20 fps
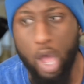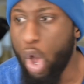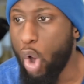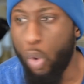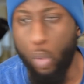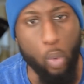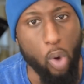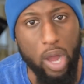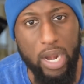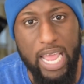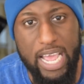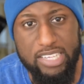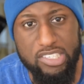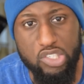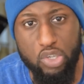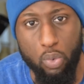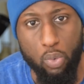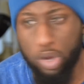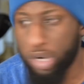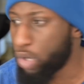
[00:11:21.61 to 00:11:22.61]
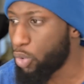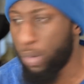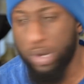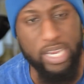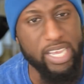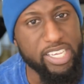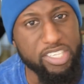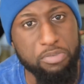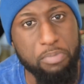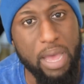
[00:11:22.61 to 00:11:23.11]
one has to wonder what
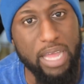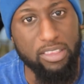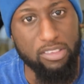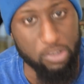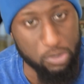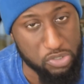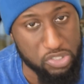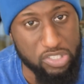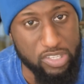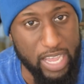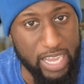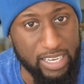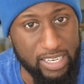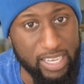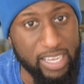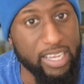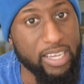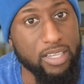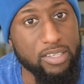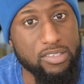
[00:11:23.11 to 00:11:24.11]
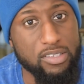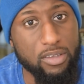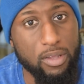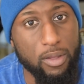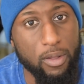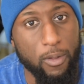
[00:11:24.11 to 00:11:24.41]
his mental state is.